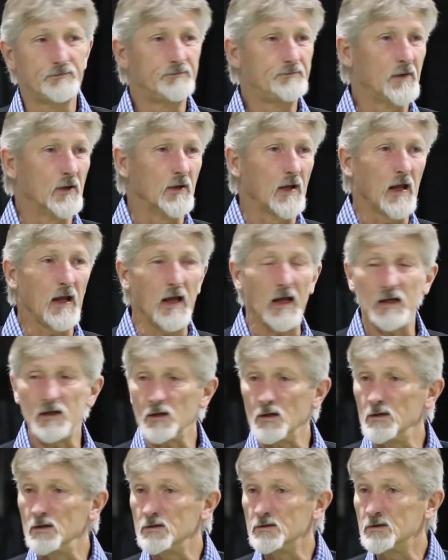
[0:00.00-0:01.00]
about 8
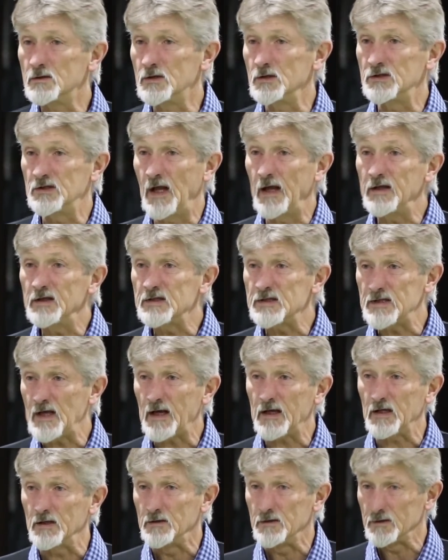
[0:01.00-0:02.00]
to 10
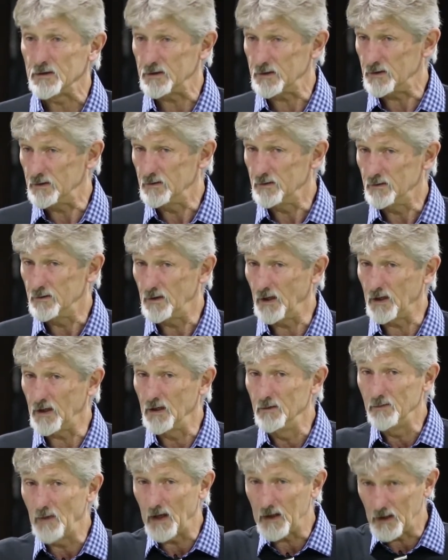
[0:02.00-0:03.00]
seconds. They
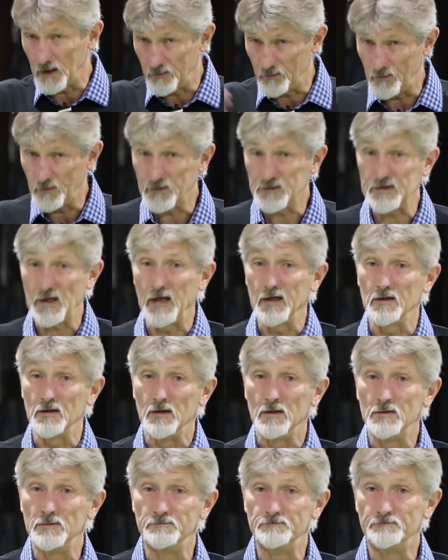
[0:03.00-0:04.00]
can make a cycle.
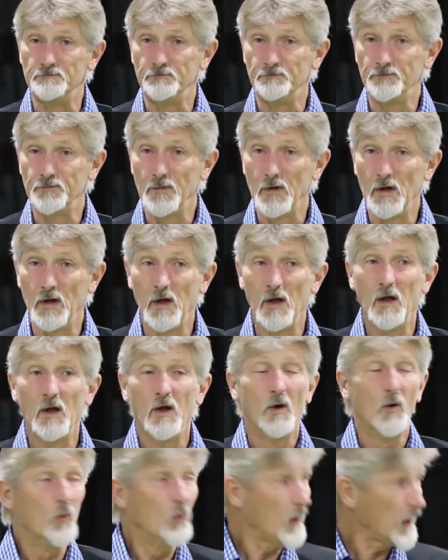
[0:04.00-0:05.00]

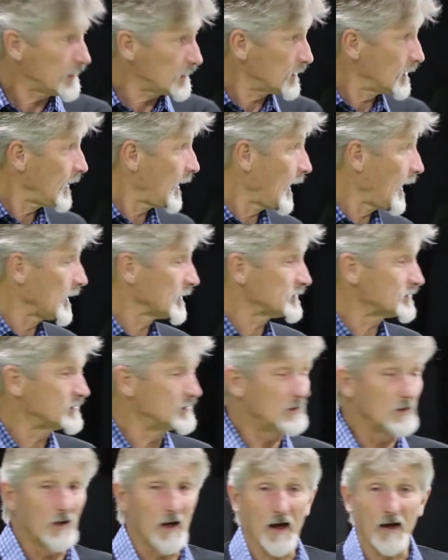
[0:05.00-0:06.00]
Wet cast,
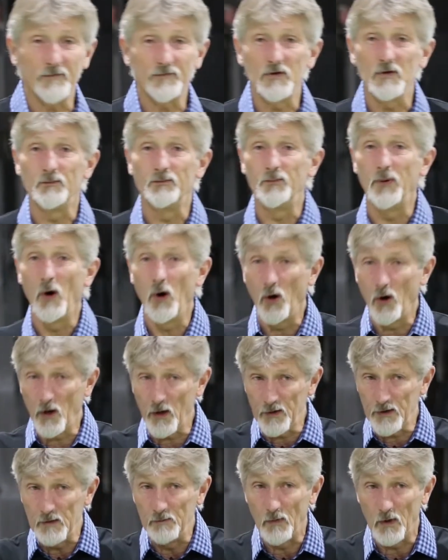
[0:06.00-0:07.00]
you have to
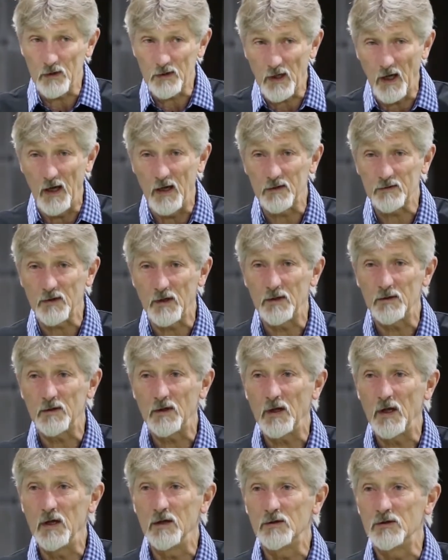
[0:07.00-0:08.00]
pour the concrete
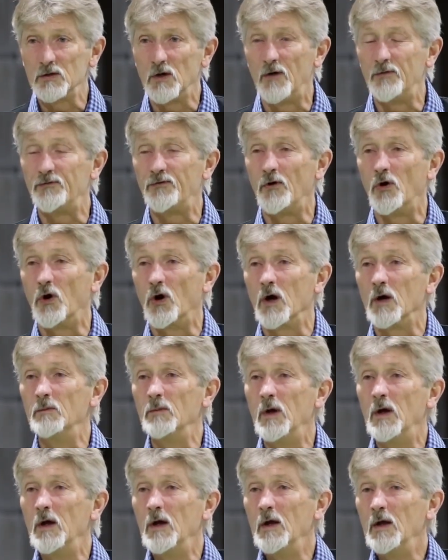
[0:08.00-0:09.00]
into a form
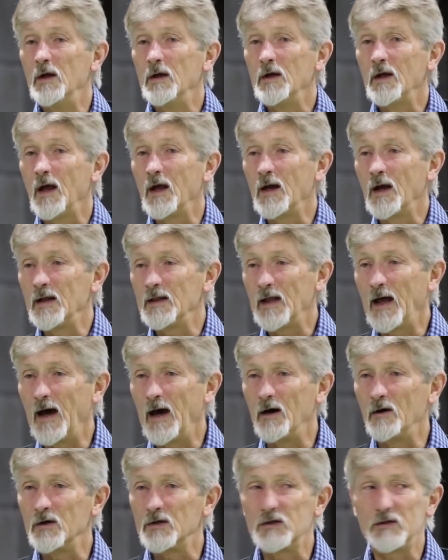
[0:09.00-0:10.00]
and
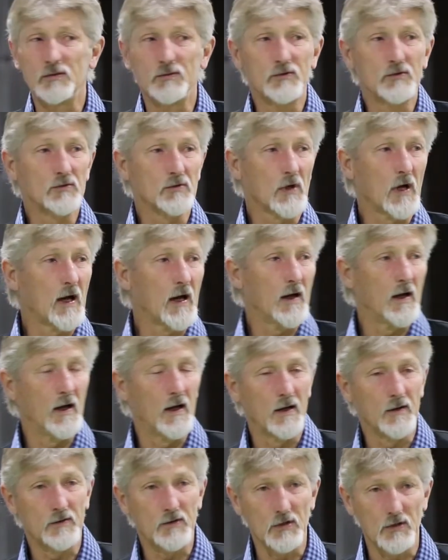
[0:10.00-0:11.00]
allow it
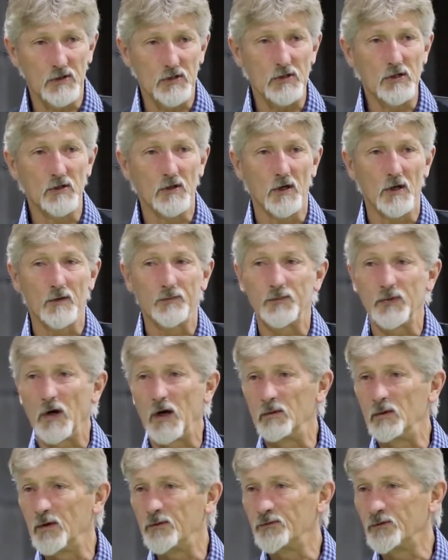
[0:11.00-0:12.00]
to cure
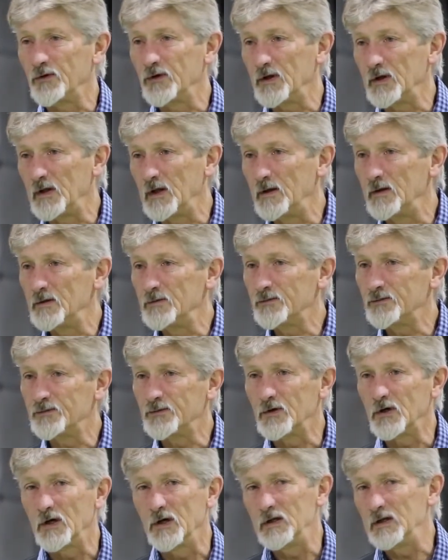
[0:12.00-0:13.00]
probably
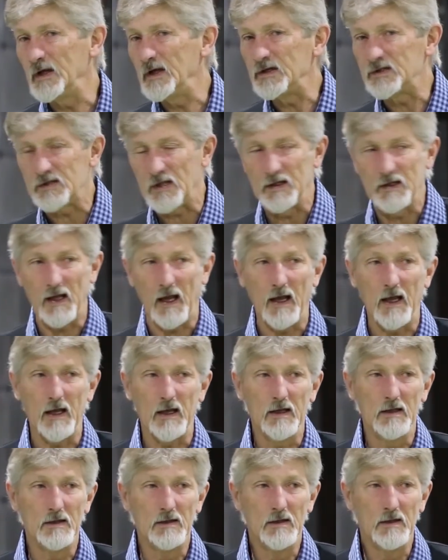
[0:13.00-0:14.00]
for at least a day,
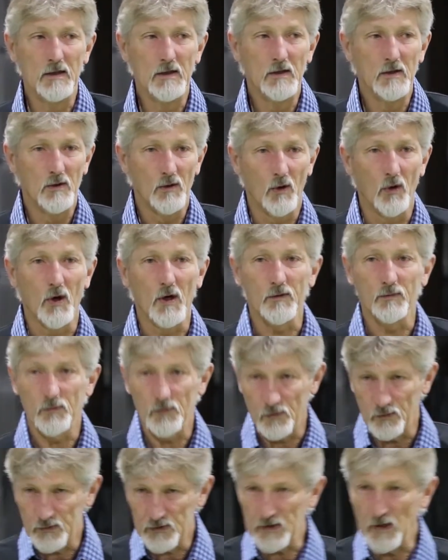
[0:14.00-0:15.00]
or
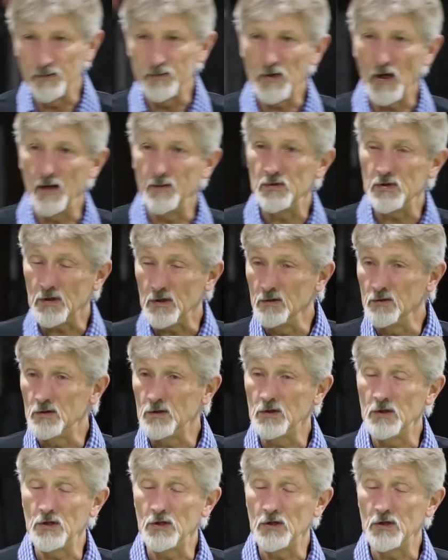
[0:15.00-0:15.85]
sometimes you can